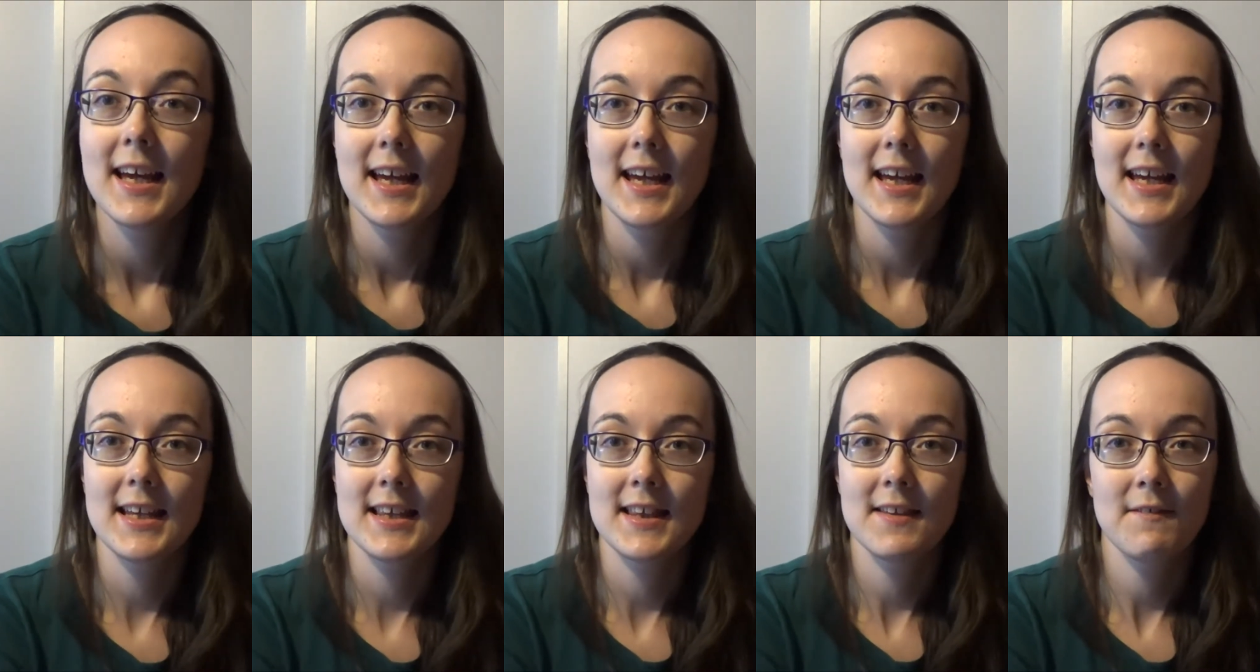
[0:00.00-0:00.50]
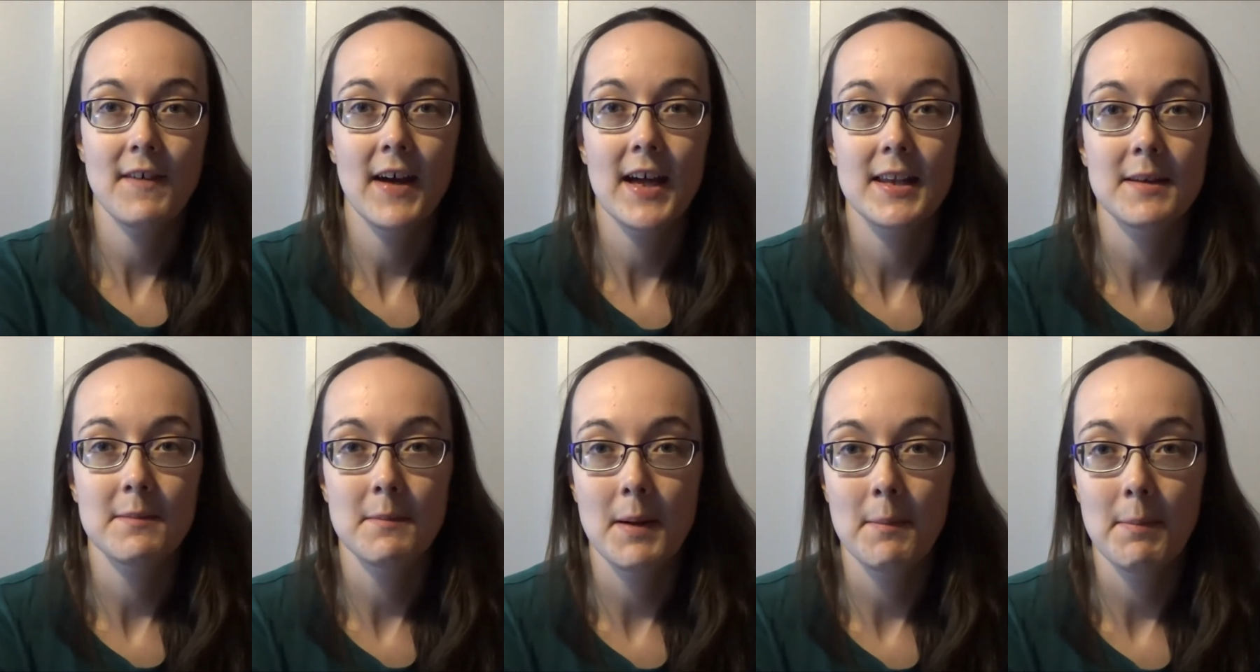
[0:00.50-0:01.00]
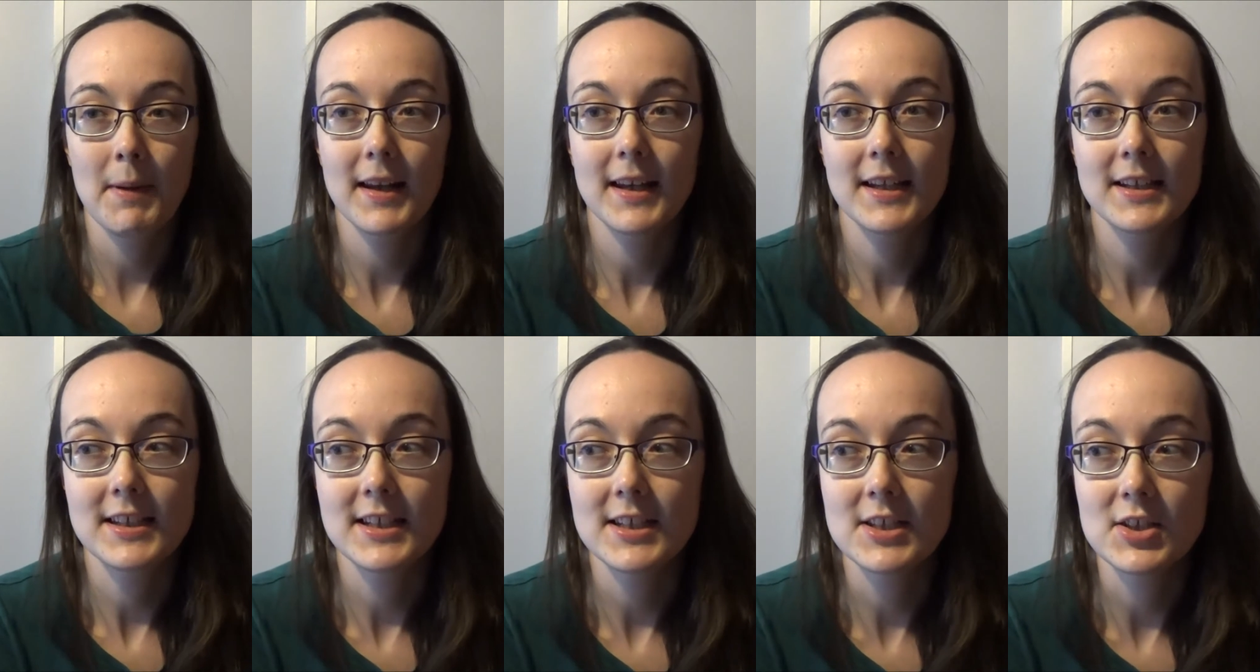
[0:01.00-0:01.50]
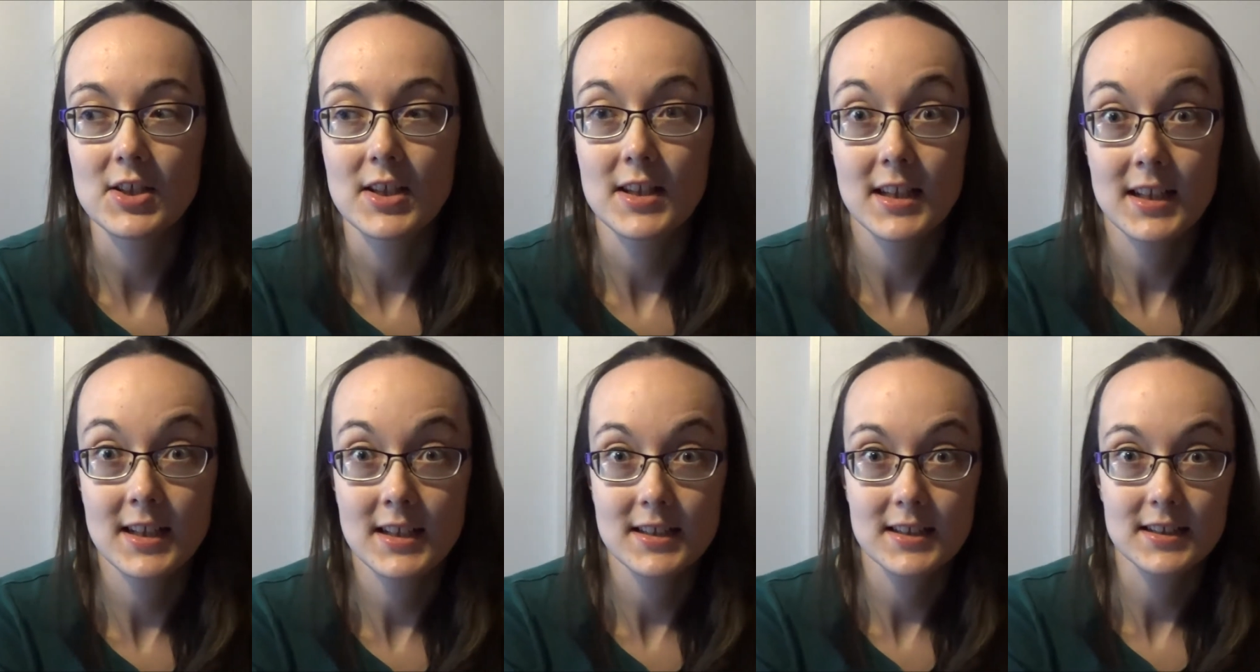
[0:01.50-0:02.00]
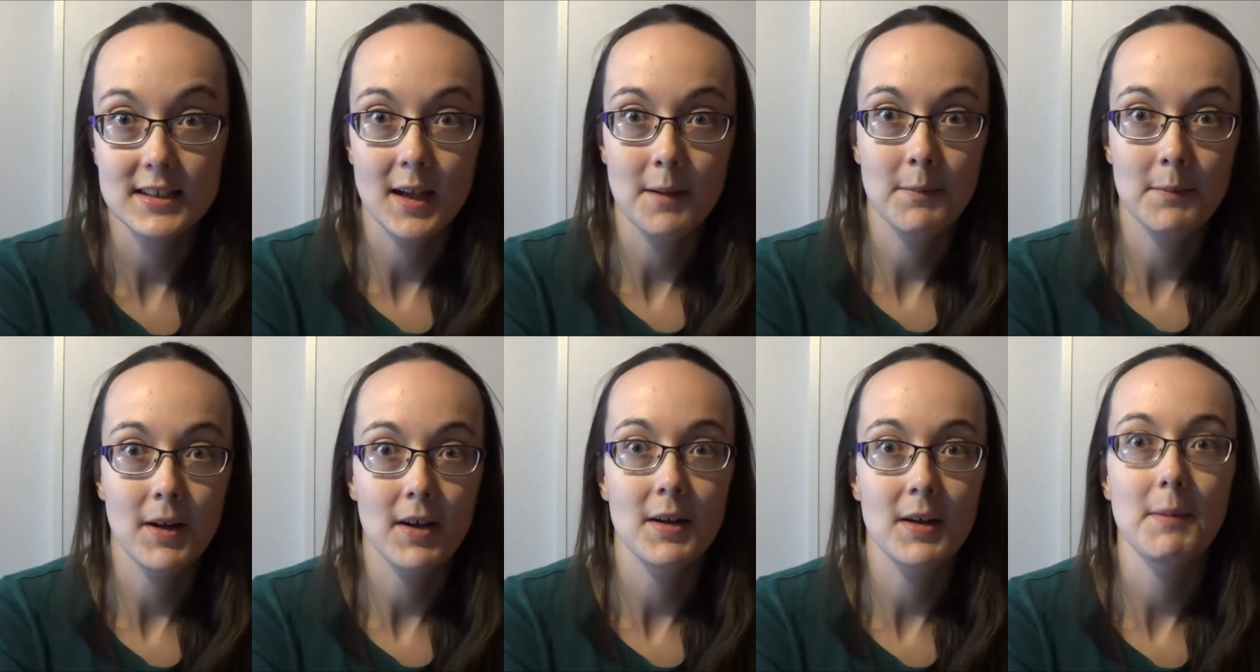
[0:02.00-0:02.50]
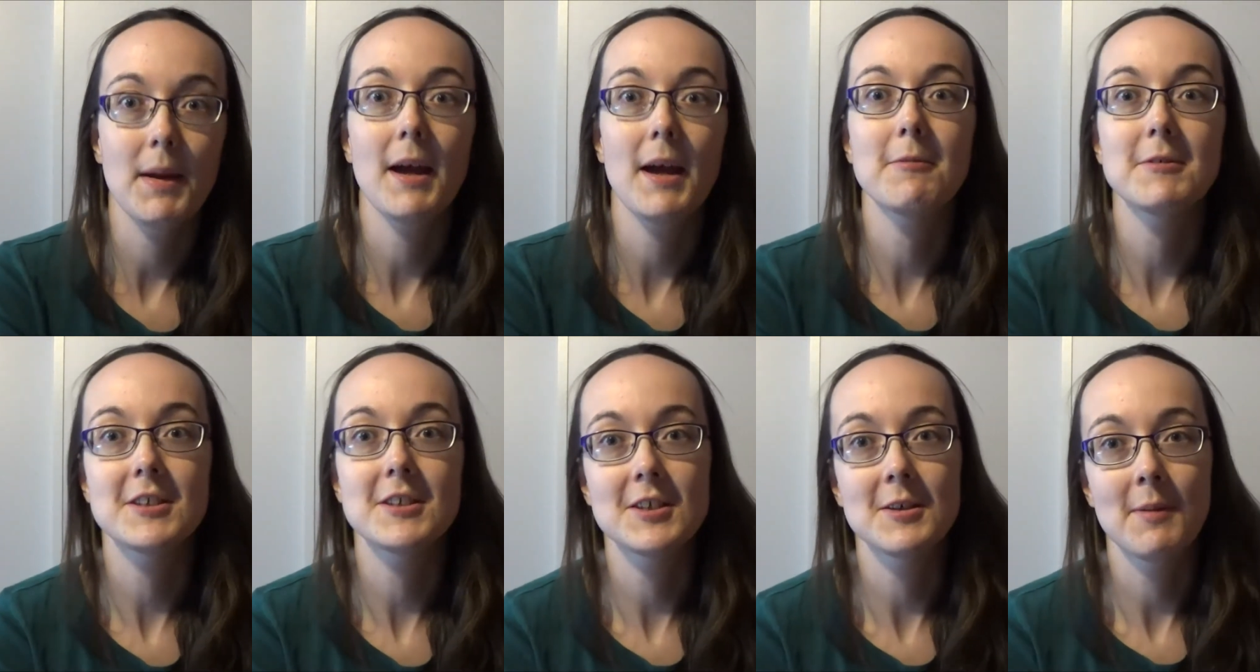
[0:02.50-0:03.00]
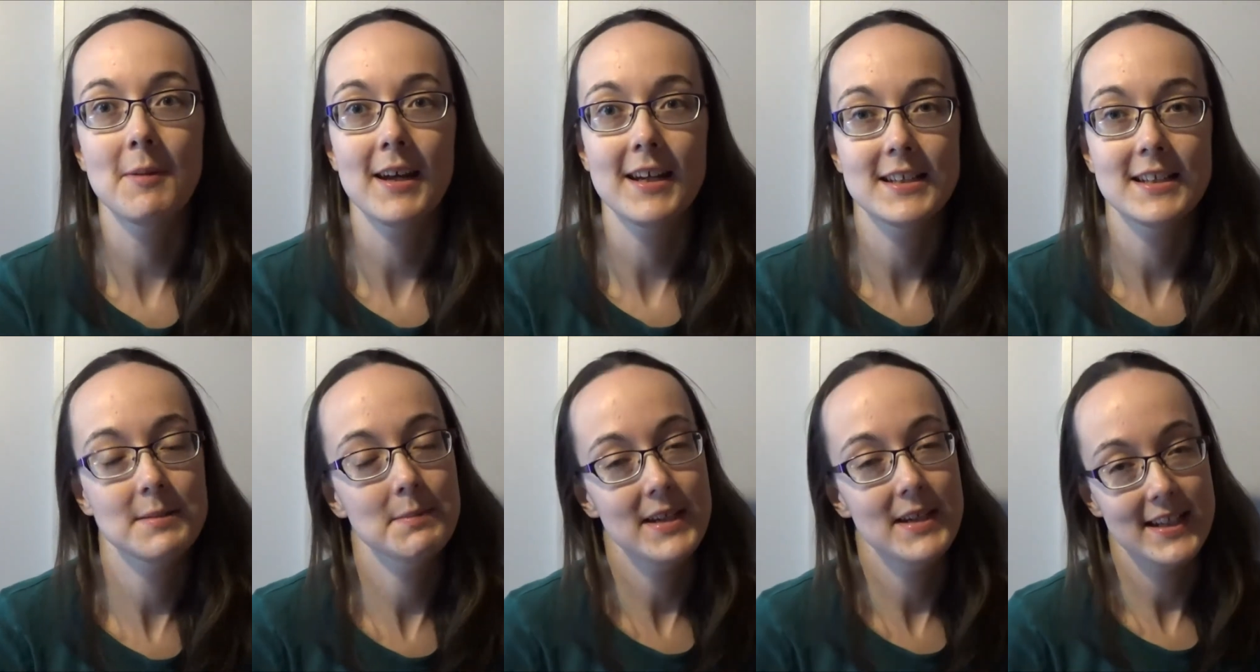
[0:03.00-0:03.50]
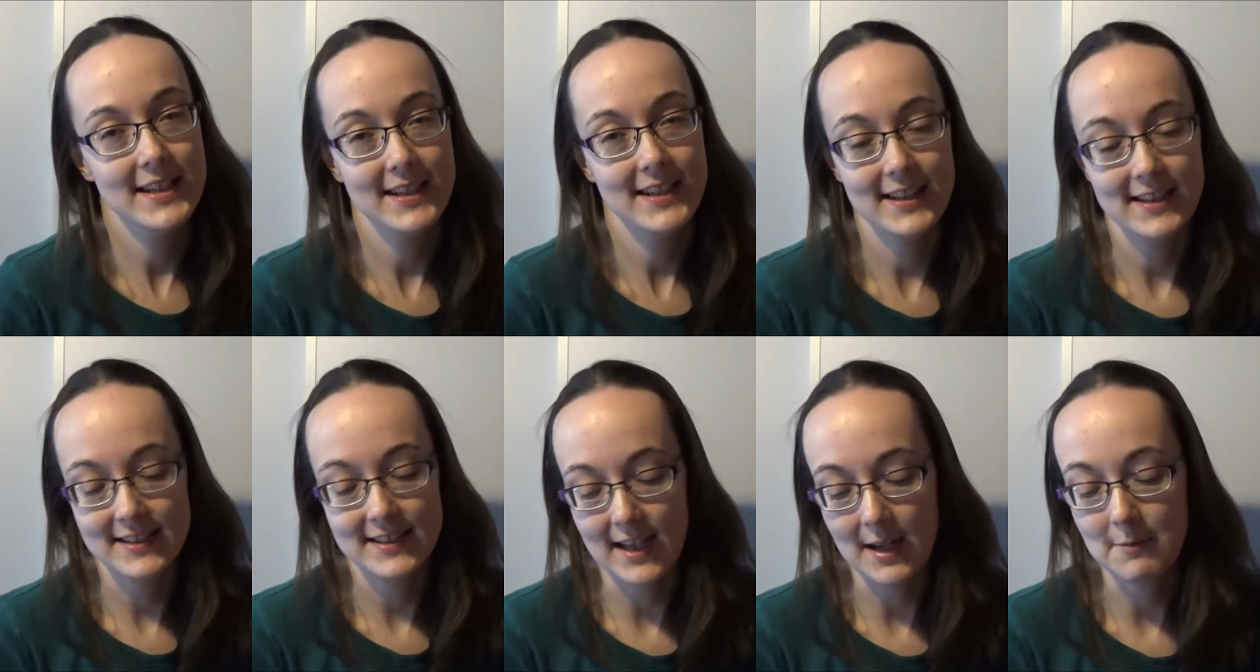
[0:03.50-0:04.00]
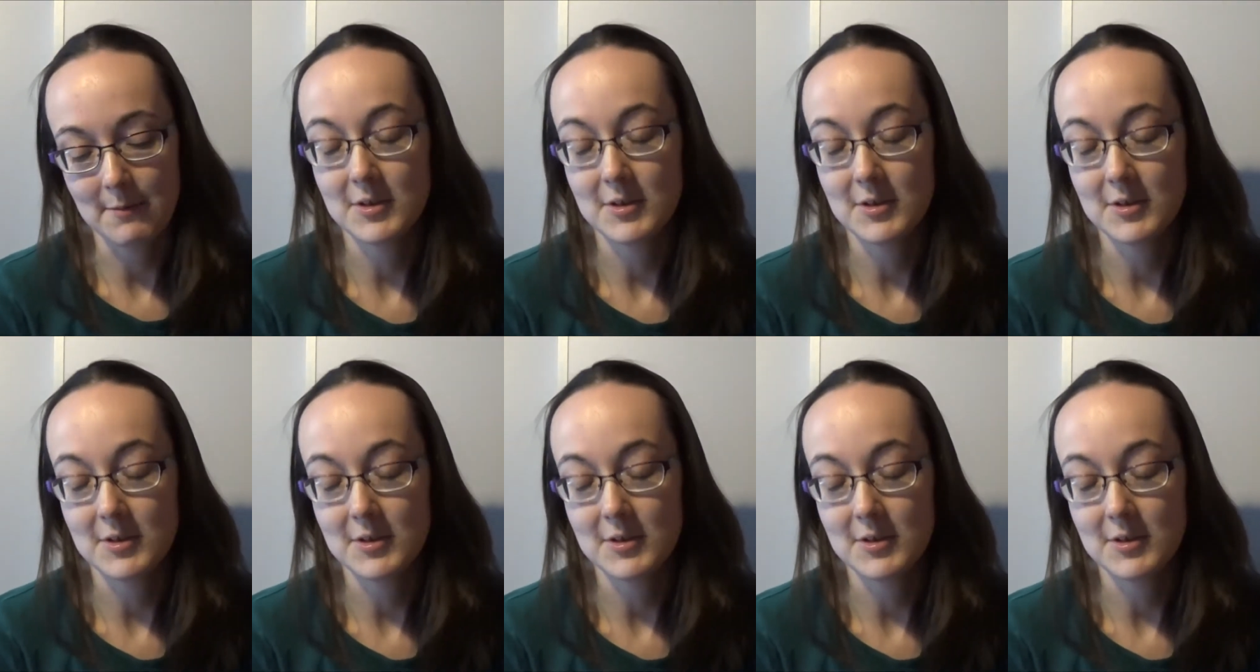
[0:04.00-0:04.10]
is the fact that my ballet teacher thinks I'm going to be able to do my intermediate exam.